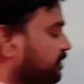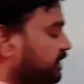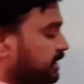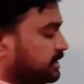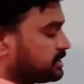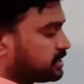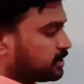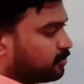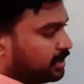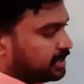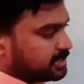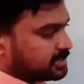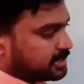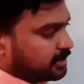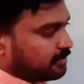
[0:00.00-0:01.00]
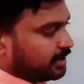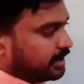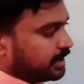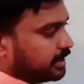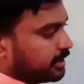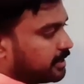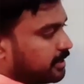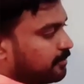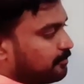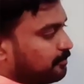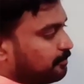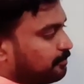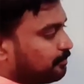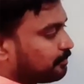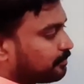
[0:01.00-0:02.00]
can check. What is C1 here?
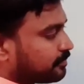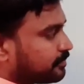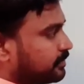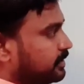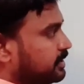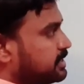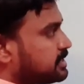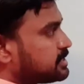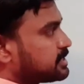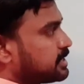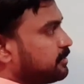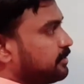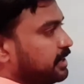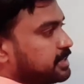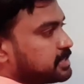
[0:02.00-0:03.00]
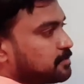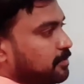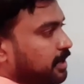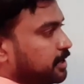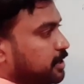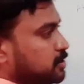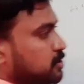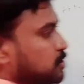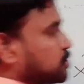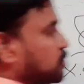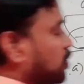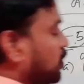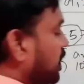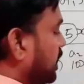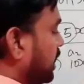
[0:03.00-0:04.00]
C1 is minus
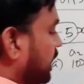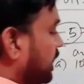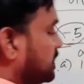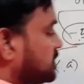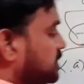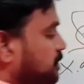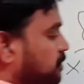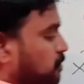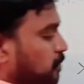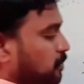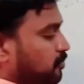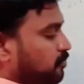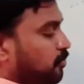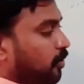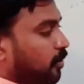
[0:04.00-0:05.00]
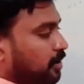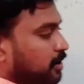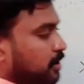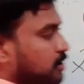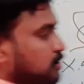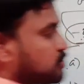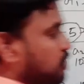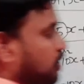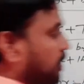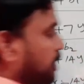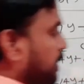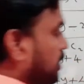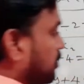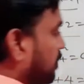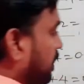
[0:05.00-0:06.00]
2 and C2 4. So
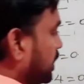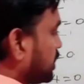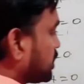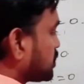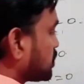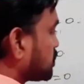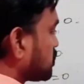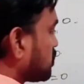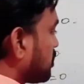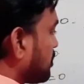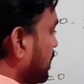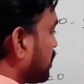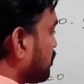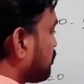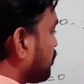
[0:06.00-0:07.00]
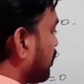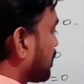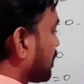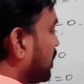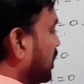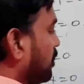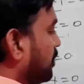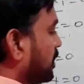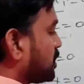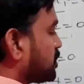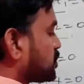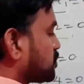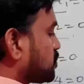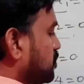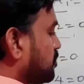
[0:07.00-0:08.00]
here minus 2 by 4. Minus
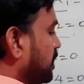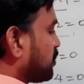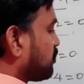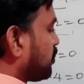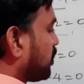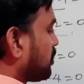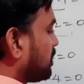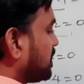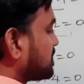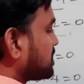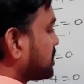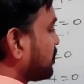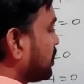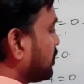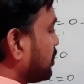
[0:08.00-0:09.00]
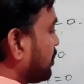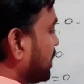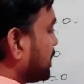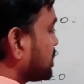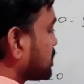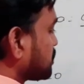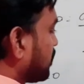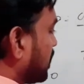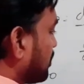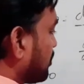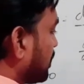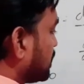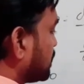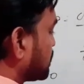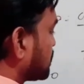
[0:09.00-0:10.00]
2 by 4 means it will be minus 1
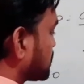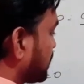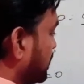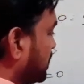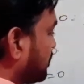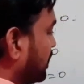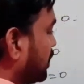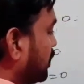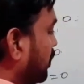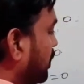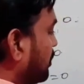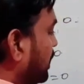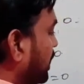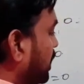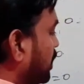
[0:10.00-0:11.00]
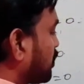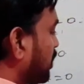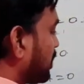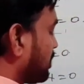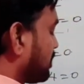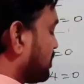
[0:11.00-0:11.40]
by 2. So it will not be equal.